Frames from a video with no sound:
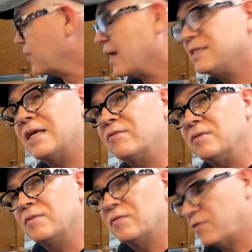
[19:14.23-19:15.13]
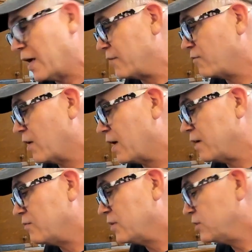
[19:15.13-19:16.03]
7 flat
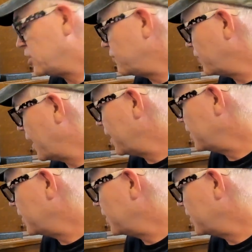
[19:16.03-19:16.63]
5, G flat,